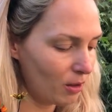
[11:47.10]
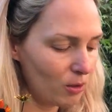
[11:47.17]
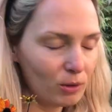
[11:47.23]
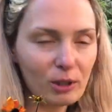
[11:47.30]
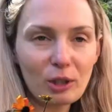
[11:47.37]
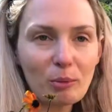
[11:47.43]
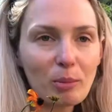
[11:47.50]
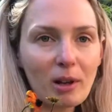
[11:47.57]

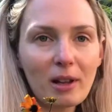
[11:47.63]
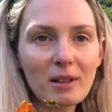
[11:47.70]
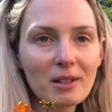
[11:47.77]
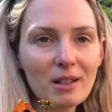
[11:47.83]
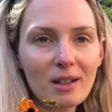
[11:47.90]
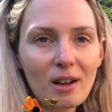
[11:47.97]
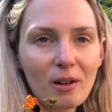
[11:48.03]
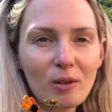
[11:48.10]
all these
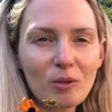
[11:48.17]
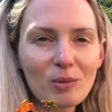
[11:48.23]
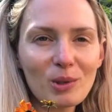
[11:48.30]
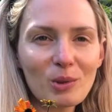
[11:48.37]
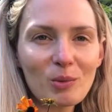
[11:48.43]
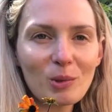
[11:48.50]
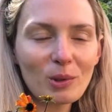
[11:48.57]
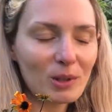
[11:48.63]
plants that I
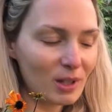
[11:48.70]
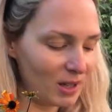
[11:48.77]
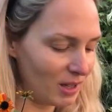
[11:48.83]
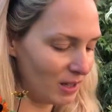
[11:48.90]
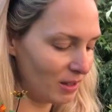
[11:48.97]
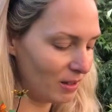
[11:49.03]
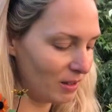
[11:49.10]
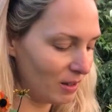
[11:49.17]
always
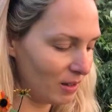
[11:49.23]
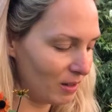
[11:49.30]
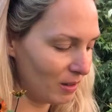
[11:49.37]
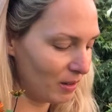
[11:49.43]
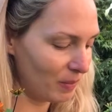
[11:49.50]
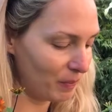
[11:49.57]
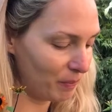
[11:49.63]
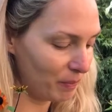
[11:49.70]
wanted,
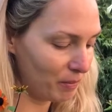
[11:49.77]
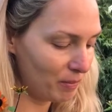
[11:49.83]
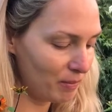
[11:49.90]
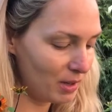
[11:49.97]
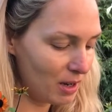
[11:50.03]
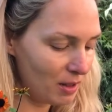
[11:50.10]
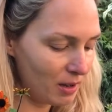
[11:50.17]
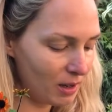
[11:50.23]

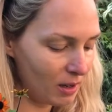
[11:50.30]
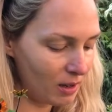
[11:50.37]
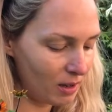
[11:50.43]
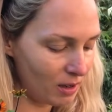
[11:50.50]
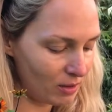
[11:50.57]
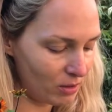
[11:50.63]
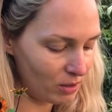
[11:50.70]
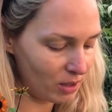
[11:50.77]
but I think
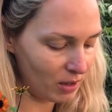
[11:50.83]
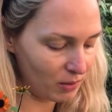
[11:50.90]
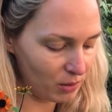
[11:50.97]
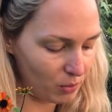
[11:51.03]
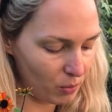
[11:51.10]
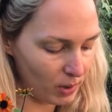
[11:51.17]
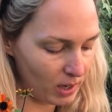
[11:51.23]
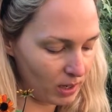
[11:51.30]
I just had
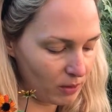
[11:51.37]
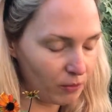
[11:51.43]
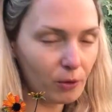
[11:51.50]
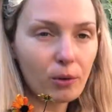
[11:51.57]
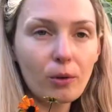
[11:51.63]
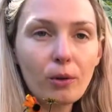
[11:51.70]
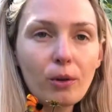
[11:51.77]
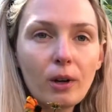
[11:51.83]
to wait
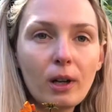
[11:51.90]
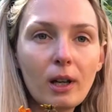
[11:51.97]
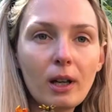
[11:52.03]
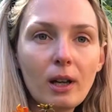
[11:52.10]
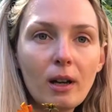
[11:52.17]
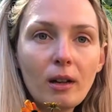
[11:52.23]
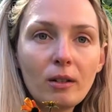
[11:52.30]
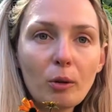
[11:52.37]
for
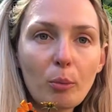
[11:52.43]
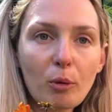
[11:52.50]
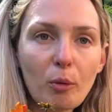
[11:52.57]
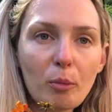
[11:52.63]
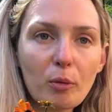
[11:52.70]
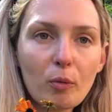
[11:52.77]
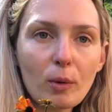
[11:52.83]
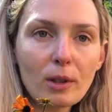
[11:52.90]
the
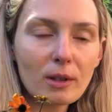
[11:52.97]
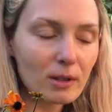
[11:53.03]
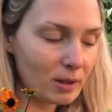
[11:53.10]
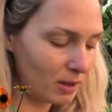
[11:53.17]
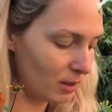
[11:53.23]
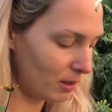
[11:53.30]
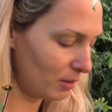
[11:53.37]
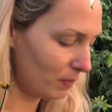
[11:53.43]
proper
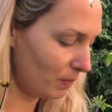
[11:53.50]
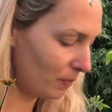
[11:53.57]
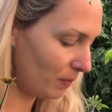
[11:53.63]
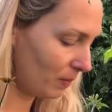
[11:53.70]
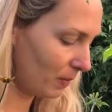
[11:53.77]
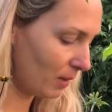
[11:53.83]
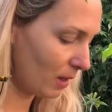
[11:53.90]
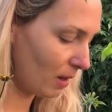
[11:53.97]
ones
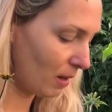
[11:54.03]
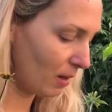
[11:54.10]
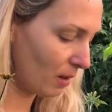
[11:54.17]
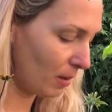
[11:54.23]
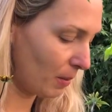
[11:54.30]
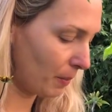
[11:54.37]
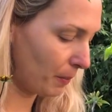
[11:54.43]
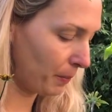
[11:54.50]

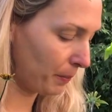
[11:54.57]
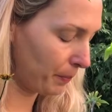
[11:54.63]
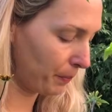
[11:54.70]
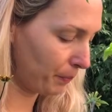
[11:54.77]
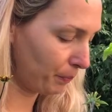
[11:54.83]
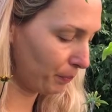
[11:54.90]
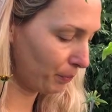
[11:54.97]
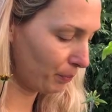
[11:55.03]

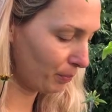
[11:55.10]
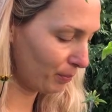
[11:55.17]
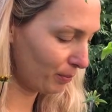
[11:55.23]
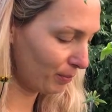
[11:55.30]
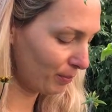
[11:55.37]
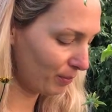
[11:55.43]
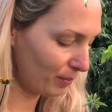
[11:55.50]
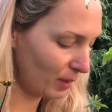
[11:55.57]

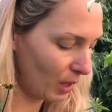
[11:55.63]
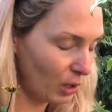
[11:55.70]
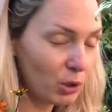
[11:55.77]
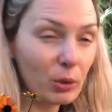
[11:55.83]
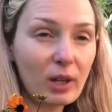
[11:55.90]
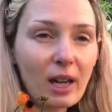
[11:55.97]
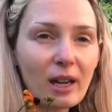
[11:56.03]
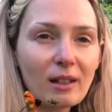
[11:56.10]

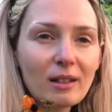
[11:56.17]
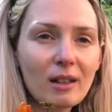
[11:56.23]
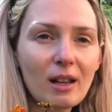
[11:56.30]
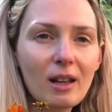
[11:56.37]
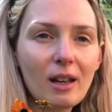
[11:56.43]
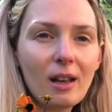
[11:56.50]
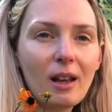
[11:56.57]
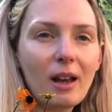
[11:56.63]
to get,
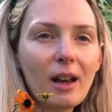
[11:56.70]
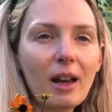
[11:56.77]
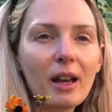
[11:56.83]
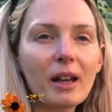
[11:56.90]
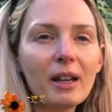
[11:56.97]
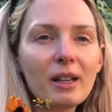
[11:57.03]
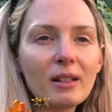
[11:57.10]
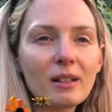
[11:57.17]

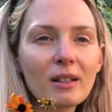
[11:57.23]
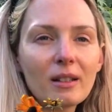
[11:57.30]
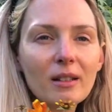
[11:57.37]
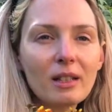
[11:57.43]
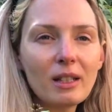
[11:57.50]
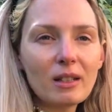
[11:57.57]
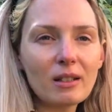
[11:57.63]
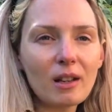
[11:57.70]
and
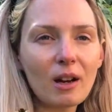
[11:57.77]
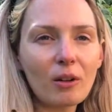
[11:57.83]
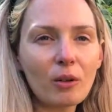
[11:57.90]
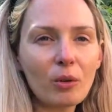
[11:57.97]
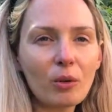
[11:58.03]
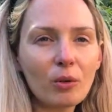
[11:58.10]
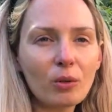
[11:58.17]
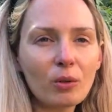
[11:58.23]
these are
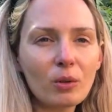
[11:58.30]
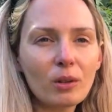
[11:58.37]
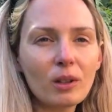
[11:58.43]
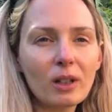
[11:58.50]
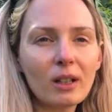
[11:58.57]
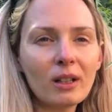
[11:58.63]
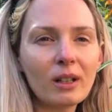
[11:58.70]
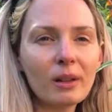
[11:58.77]
all
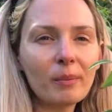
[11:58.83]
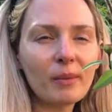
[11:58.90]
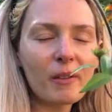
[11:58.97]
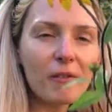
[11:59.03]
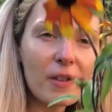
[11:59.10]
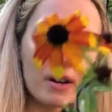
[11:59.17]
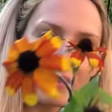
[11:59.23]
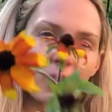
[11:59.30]

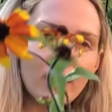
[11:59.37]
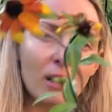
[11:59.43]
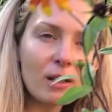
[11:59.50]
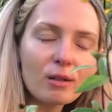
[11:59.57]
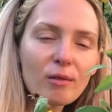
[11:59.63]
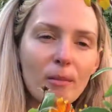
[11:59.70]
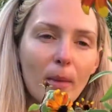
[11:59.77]
a very nice